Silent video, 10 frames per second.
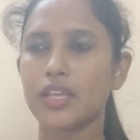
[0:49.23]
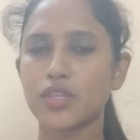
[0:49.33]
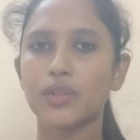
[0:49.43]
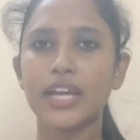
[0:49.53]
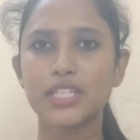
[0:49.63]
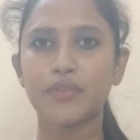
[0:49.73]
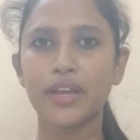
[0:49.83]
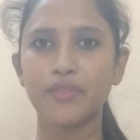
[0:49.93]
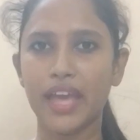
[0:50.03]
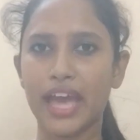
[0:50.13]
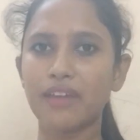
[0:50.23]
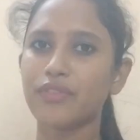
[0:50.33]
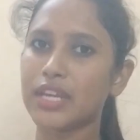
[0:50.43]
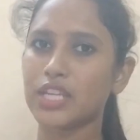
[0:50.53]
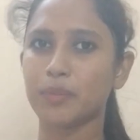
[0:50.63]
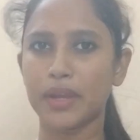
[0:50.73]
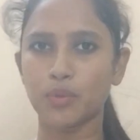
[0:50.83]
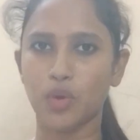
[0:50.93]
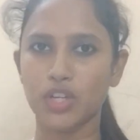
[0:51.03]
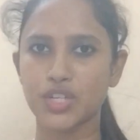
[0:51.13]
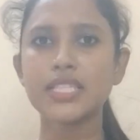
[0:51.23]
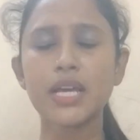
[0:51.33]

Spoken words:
So that's why we have intimate wash.